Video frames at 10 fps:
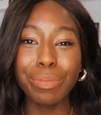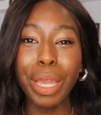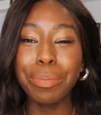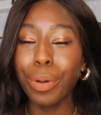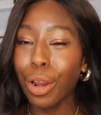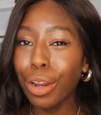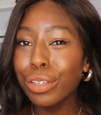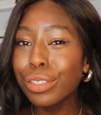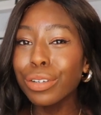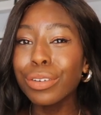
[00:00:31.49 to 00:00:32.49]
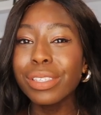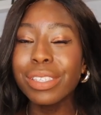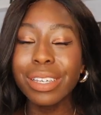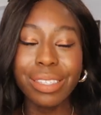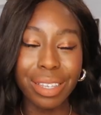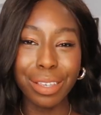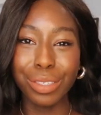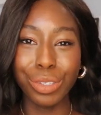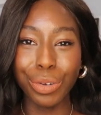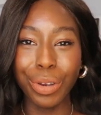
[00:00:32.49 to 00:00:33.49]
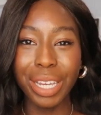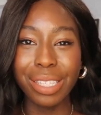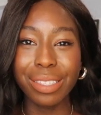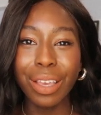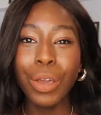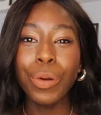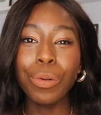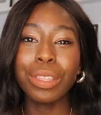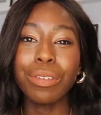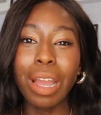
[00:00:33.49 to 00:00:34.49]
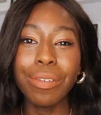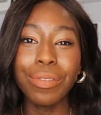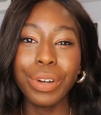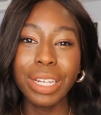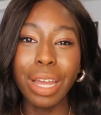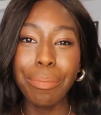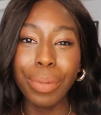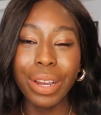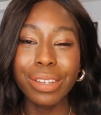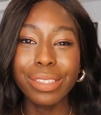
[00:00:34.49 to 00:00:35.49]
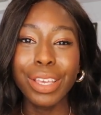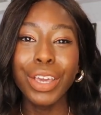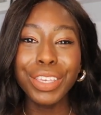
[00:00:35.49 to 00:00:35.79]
my personal success stories with Grabovoi numbers.